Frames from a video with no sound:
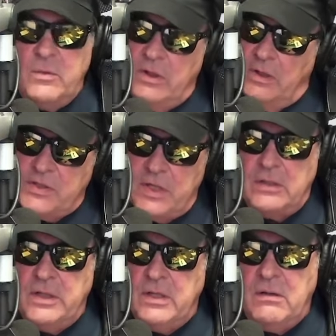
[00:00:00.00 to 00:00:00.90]

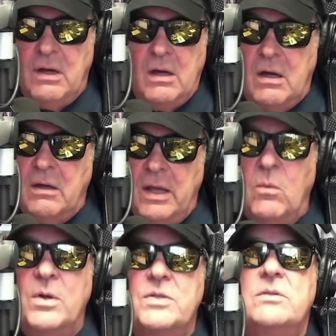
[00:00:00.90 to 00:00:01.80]
realistically, it
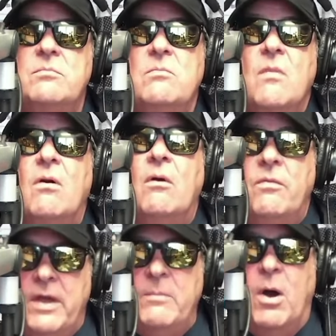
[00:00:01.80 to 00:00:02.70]
was,
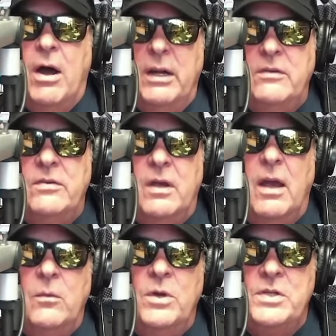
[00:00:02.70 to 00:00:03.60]
they bought it
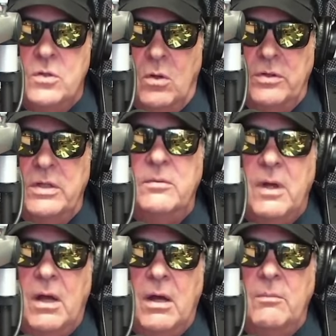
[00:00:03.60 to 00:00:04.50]
and we sold it
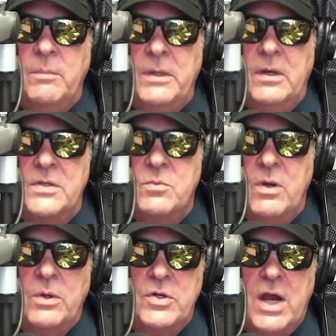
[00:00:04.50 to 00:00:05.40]
because we
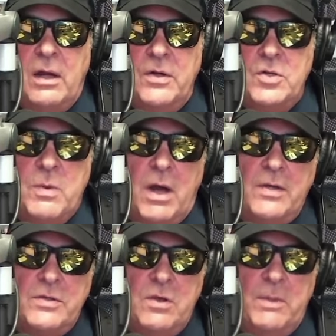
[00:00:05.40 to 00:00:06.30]
were challenged by
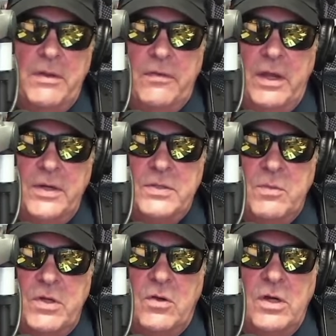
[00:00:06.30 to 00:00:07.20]
so many things, and
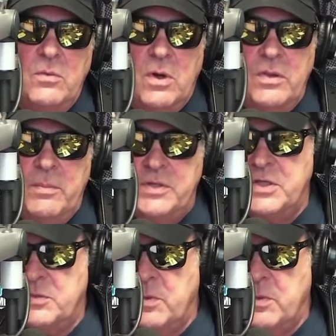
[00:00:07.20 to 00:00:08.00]
we couldn't run the business